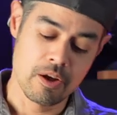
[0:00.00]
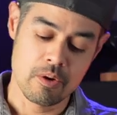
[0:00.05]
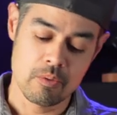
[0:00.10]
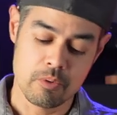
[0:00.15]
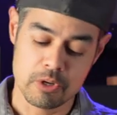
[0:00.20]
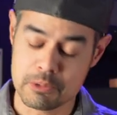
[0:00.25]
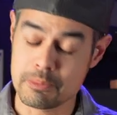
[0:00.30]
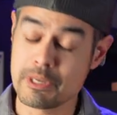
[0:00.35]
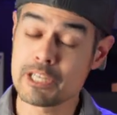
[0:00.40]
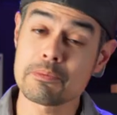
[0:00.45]

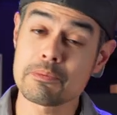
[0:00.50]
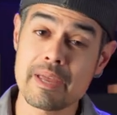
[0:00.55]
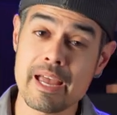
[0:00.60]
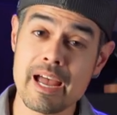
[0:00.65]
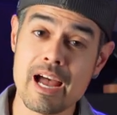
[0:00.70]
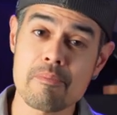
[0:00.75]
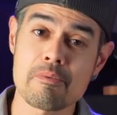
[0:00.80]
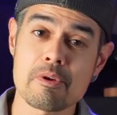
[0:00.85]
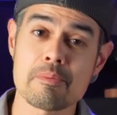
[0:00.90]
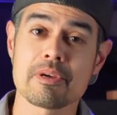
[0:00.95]
which makes me
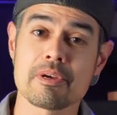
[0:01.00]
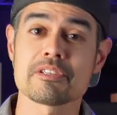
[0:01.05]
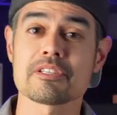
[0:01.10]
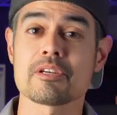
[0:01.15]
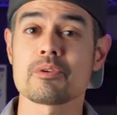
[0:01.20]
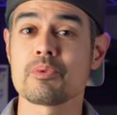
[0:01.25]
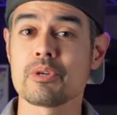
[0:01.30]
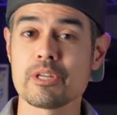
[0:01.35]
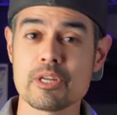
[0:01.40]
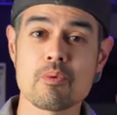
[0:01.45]
happy because I
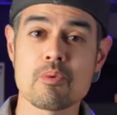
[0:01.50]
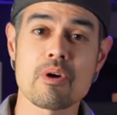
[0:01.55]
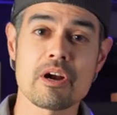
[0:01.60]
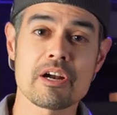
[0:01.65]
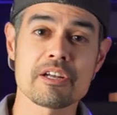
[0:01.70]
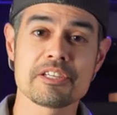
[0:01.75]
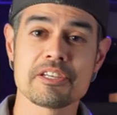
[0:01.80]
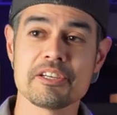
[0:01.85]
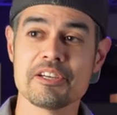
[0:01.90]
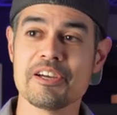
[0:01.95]
really
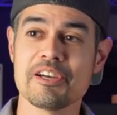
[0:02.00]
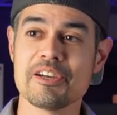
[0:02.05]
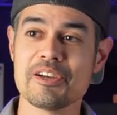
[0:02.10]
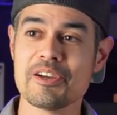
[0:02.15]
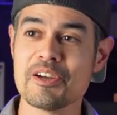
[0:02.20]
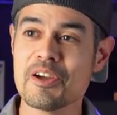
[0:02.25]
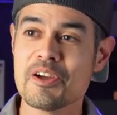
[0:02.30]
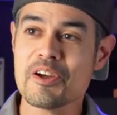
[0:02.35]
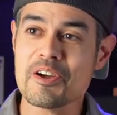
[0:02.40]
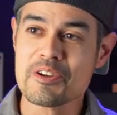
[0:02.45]
wanted
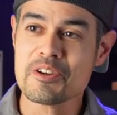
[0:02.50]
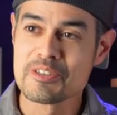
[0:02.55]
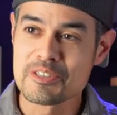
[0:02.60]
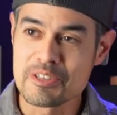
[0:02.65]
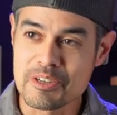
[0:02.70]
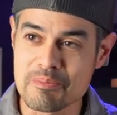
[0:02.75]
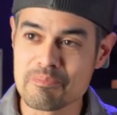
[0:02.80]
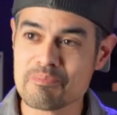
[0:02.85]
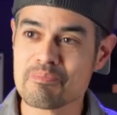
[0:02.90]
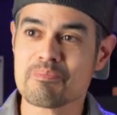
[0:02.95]

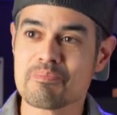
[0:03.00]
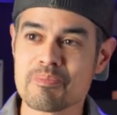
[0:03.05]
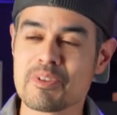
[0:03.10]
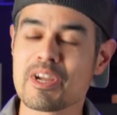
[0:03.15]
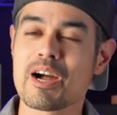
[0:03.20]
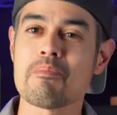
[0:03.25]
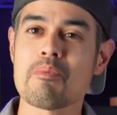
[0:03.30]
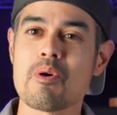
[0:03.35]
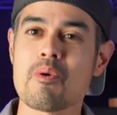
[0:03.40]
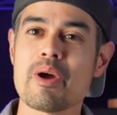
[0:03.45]
to
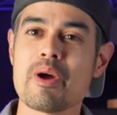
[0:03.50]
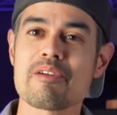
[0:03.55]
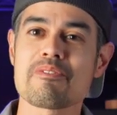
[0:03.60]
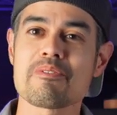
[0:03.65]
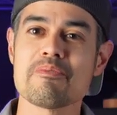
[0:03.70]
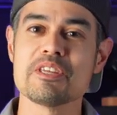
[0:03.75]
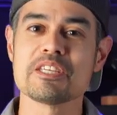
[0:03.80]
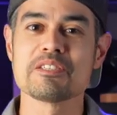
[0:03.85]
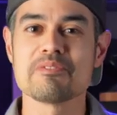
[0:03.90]
come away from this